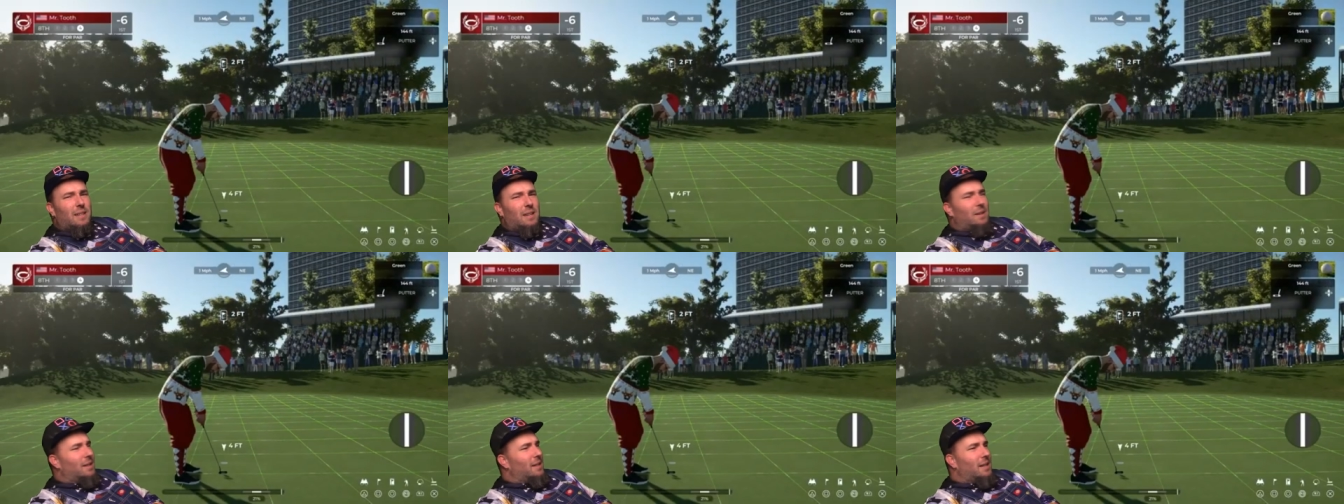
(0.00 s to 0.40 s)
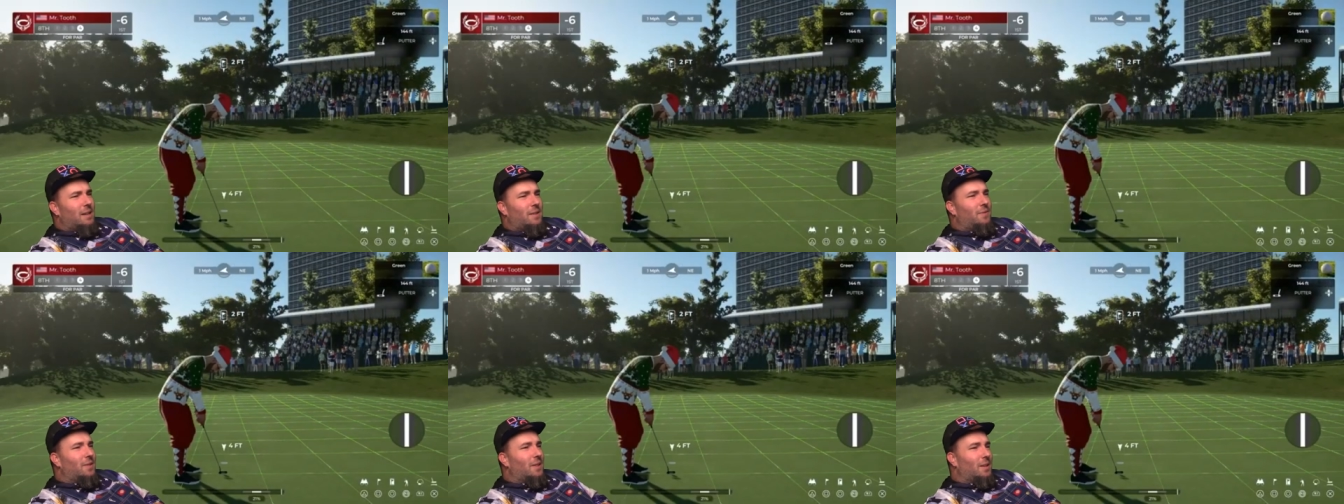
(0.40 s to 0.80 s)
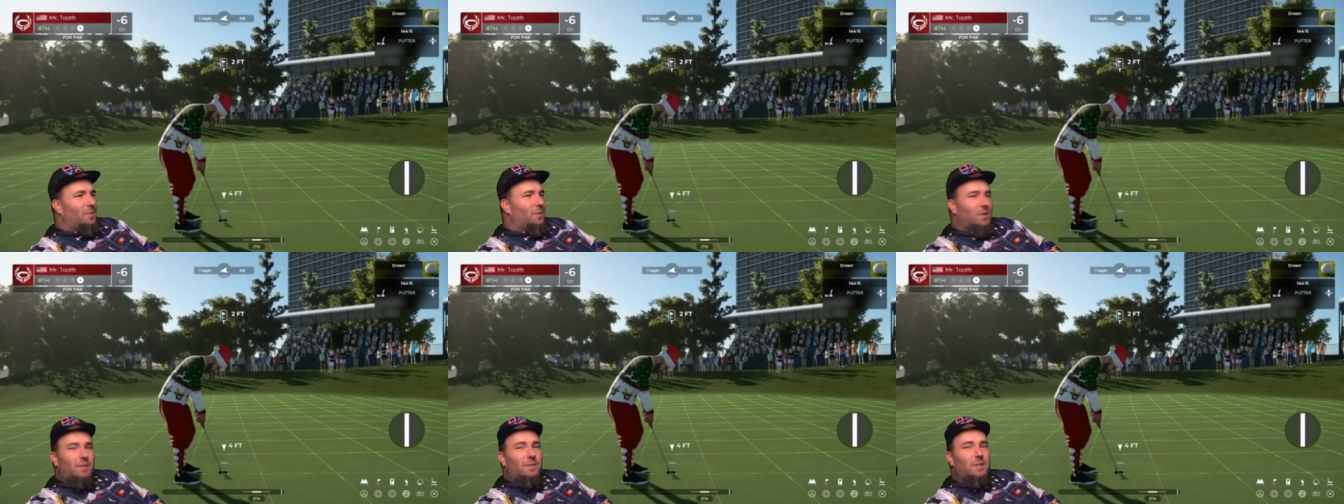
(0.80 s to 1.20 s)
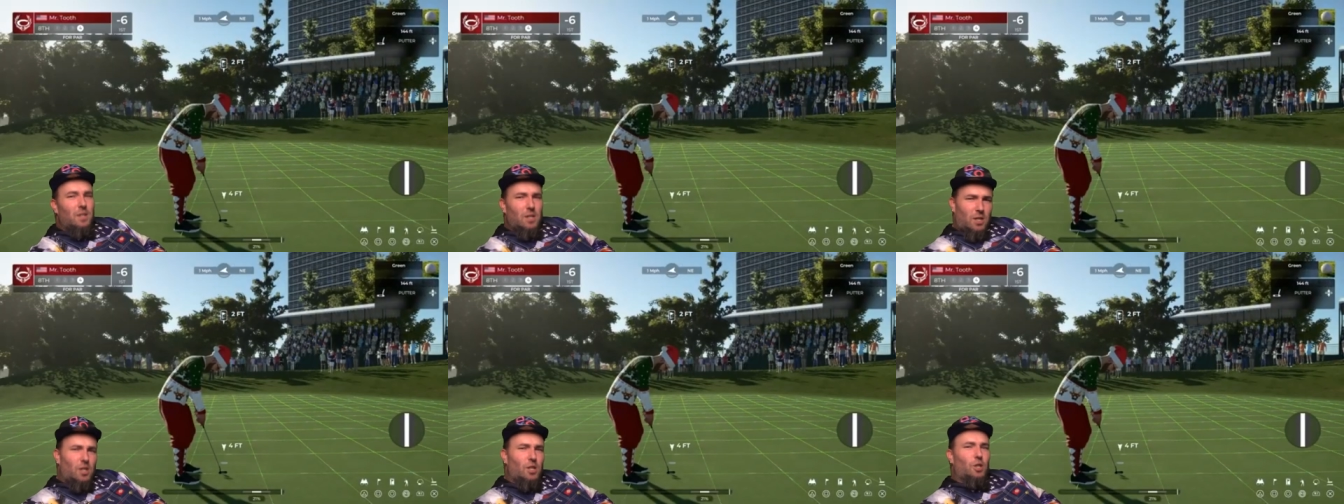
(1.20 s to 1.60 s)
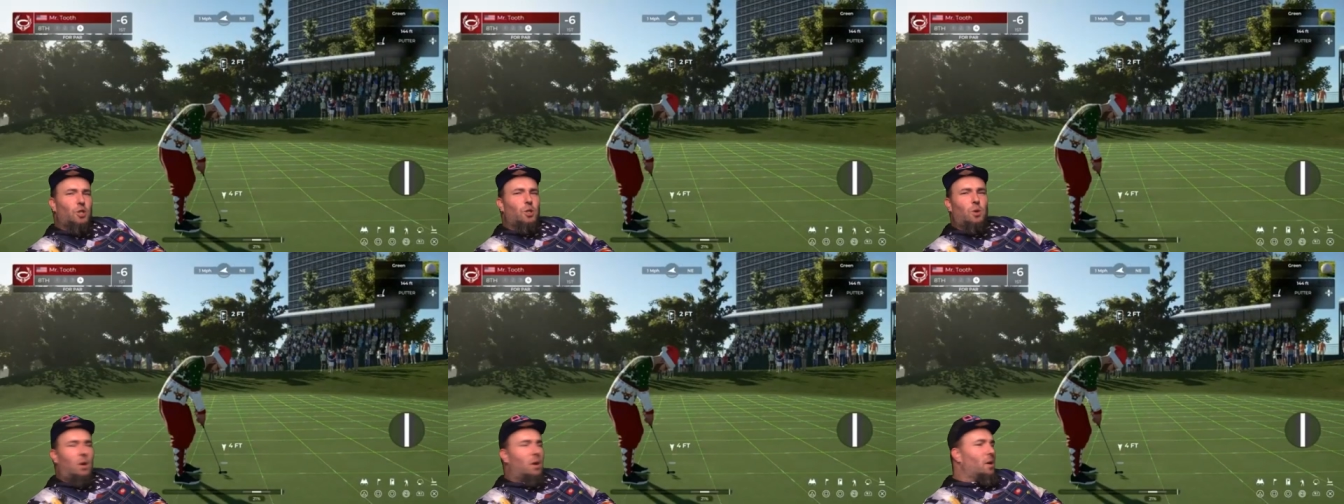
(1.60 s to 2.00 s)
had a feeling I wasn't going to
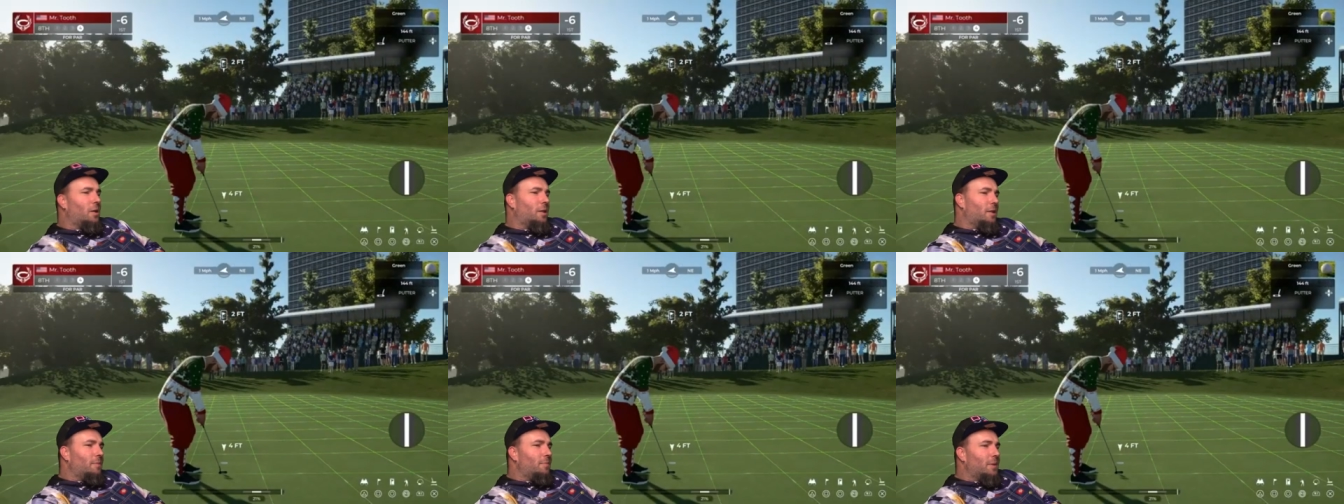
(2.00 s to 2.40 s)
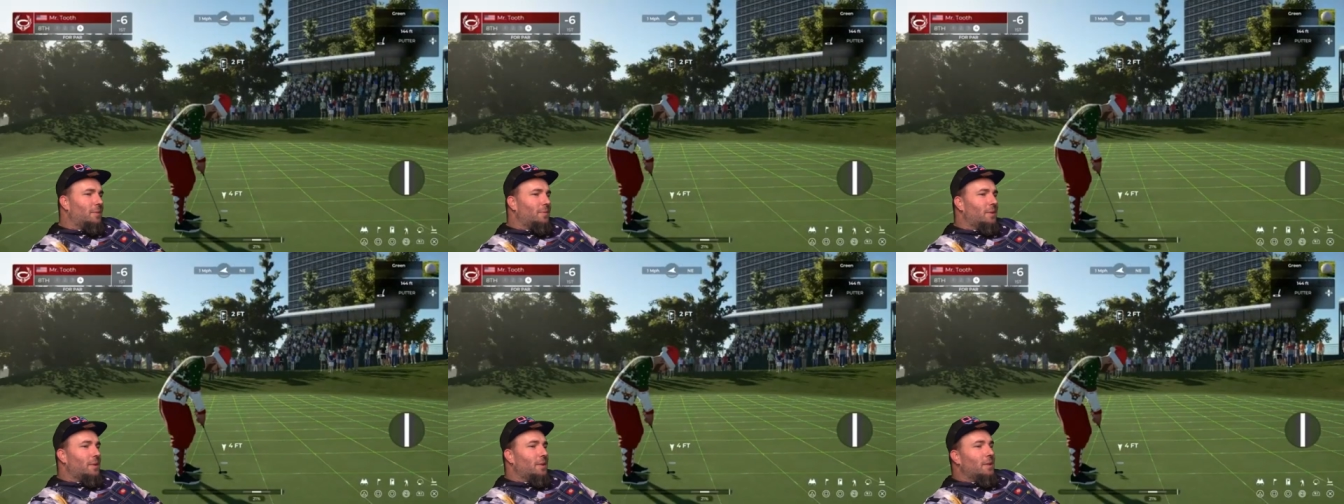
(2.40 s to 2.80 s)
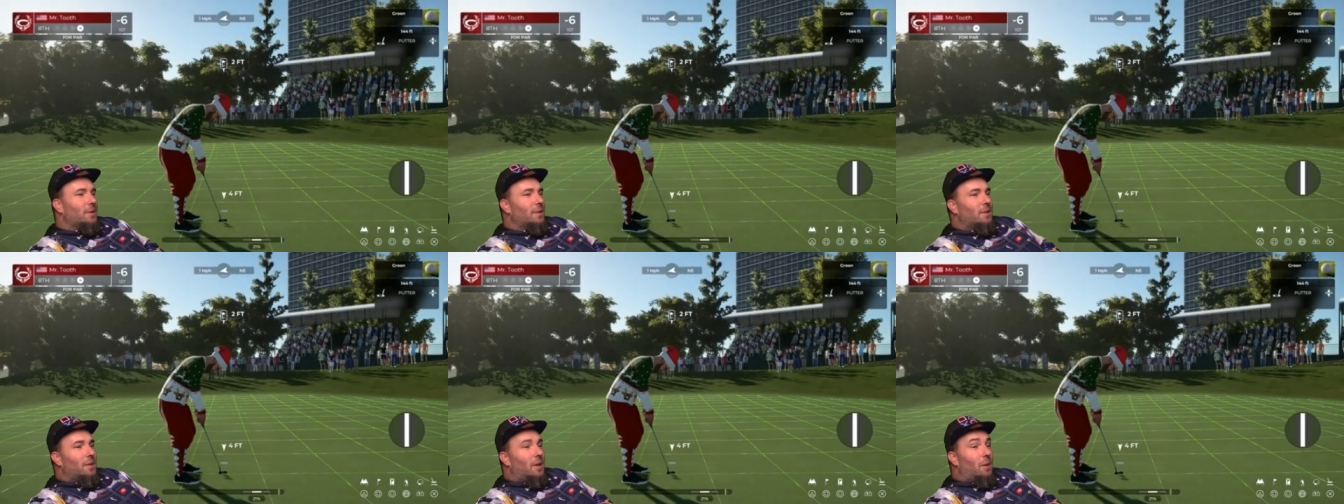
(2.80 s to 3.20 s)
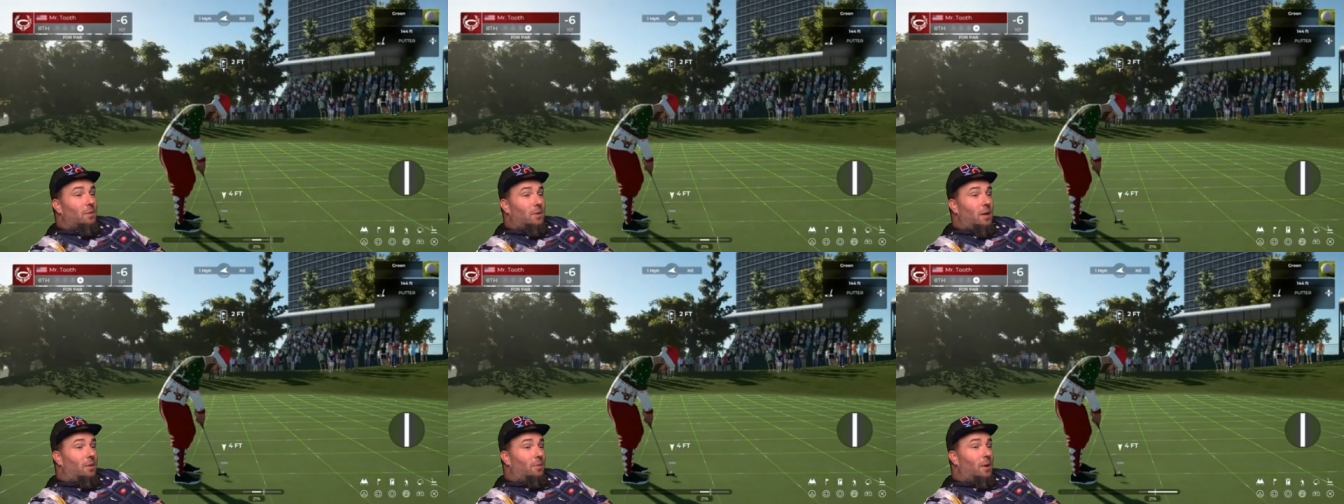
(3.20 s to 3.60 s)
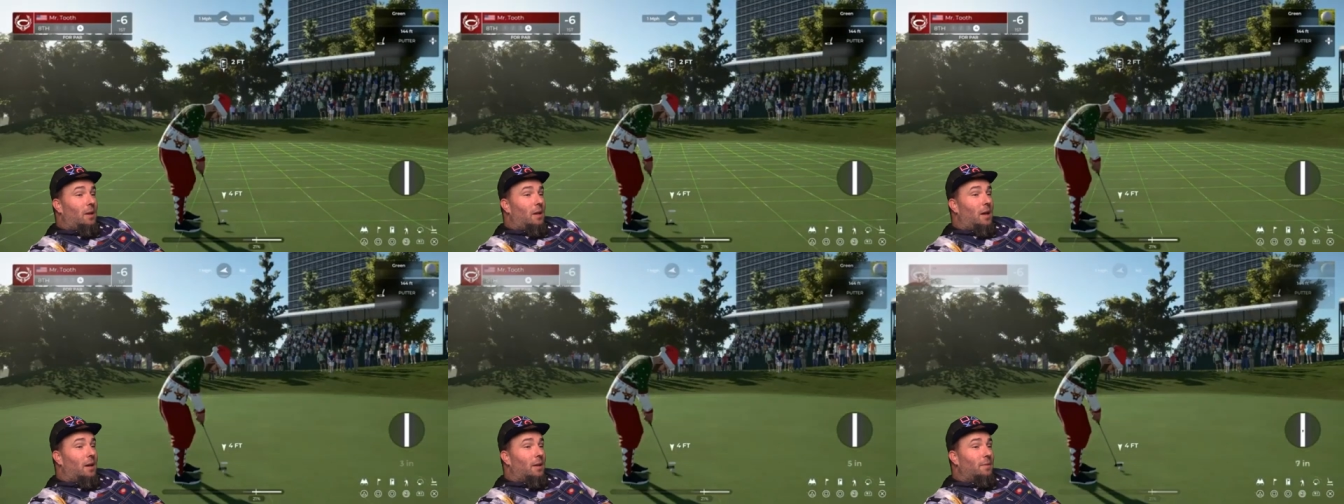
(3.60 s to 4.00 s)
shoot hard enough, but I was on the right
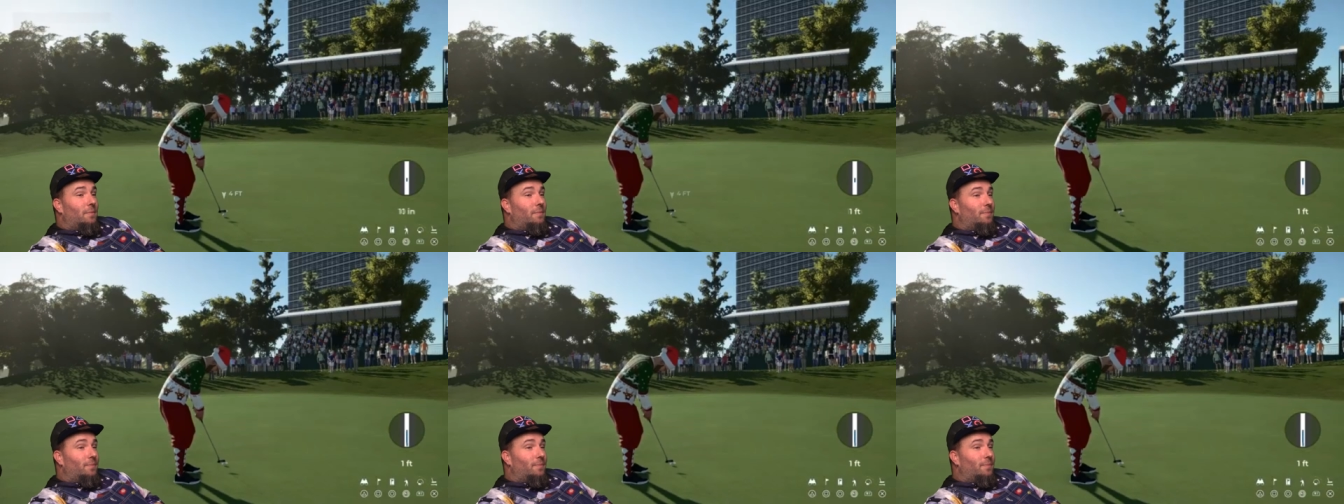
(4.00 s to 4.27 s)
line.